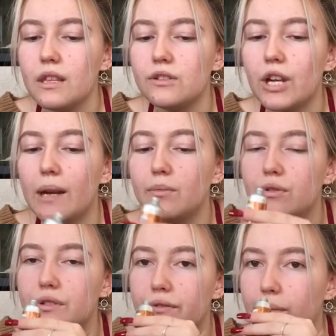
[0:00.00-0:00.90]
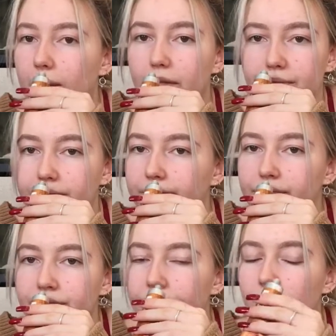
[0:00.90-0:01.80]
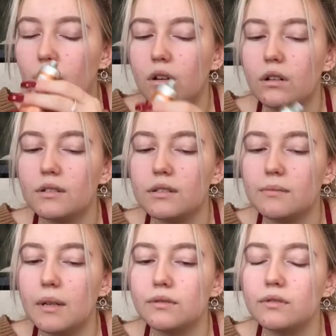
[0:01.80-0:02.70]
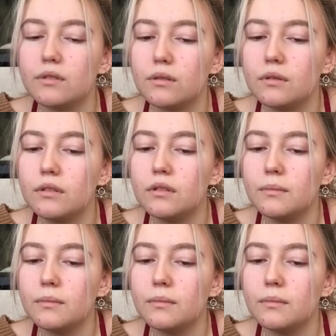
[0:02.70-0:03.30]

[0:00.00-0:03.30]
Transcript: Jack bought it for me. Oh, smells so good.